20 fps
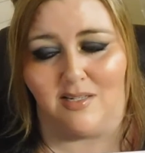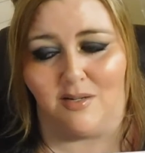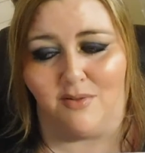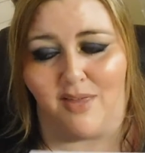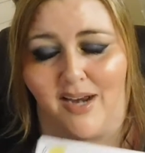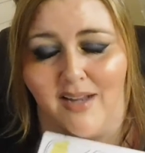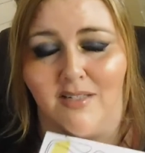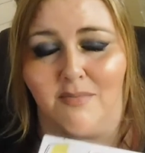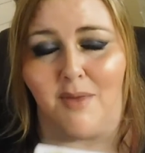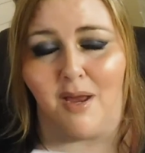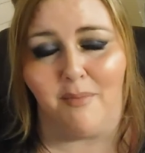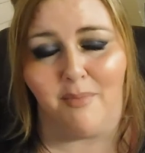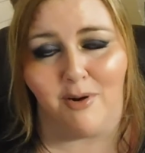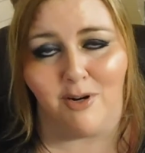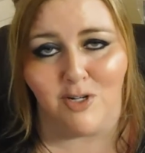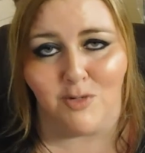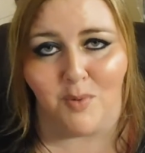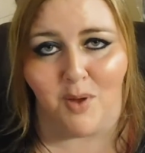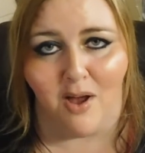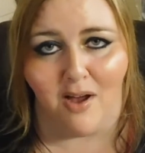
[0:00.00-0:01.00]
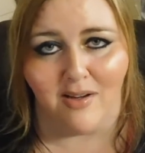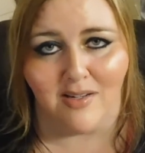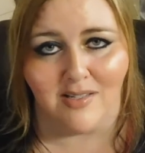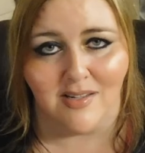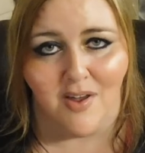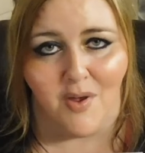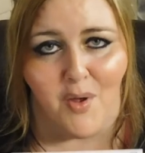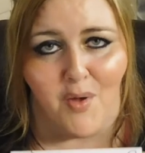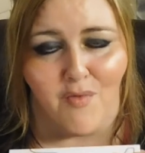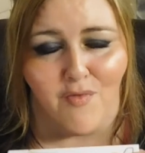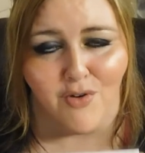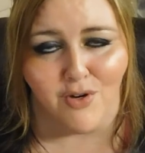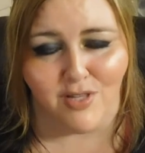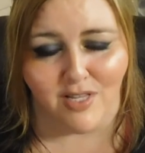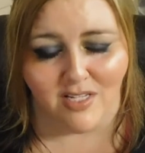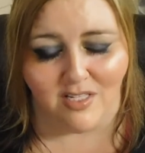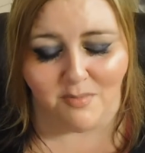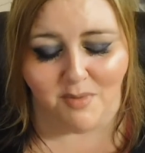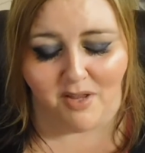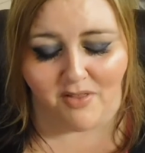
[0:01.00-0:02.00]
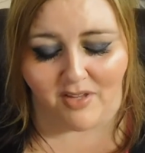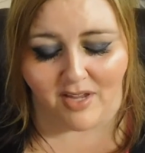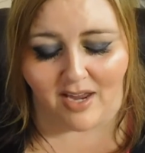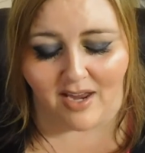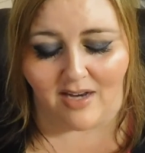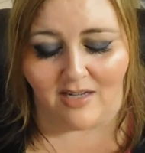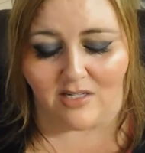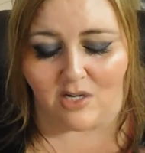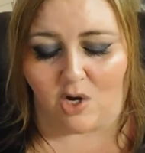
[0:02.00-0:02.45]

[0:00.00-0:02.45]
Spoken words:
So that is my BirchBox for this month, guys.